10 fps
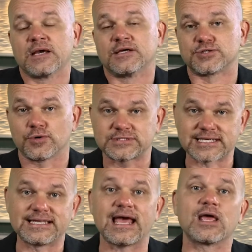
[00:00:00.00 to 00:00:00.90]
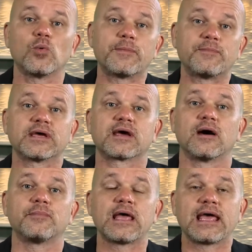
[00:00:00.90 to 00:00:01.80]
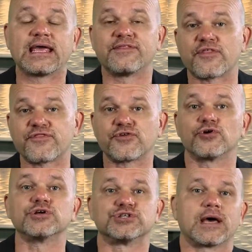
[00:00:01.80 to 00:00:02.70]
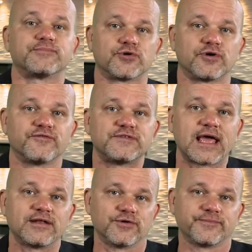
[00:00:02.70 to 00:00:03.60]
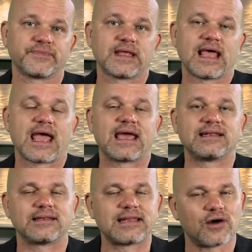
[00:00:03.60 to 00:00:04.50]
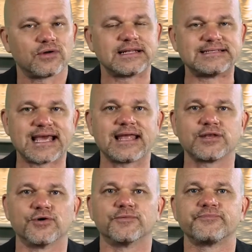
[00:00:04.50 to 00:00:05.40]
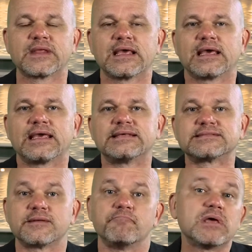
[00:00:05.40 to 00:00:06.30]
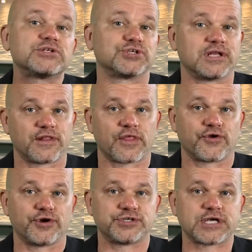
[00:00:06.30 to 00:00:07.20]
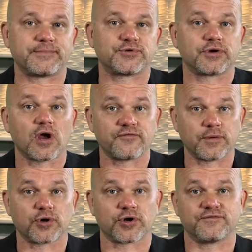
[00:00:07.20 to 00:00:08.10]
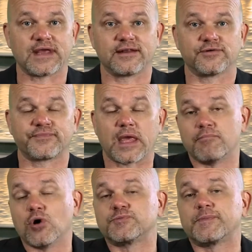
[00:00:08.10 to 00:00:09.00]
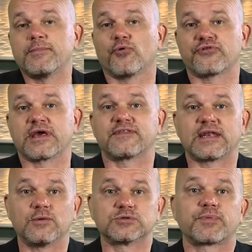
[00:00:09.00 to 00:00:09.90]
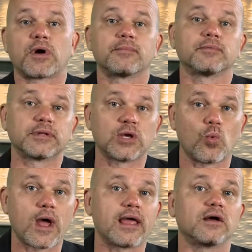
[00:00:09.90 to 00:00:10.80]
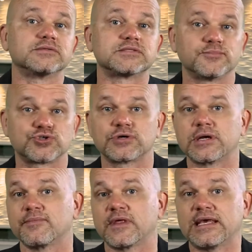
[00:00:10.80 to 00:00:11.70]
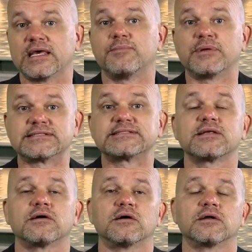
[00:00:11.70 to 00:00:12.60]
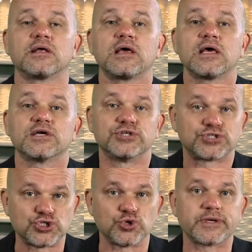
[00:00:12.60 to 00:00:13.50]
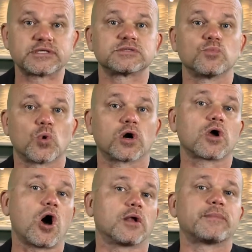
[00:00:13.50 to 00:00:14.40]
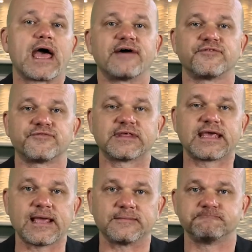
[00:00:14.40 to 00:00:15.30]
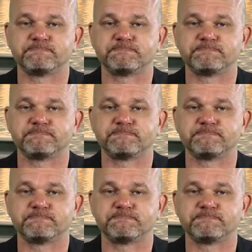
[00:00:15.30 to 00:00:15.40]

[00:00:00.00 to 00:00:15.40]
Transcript: So today we pick up in the third chapter of Daniel. And now, Daniel isn't mentioned in the third chapter of the book of Daniel. And most people think that he was probably away on some trip that he had been sent on, just doing some work on behalf of the king.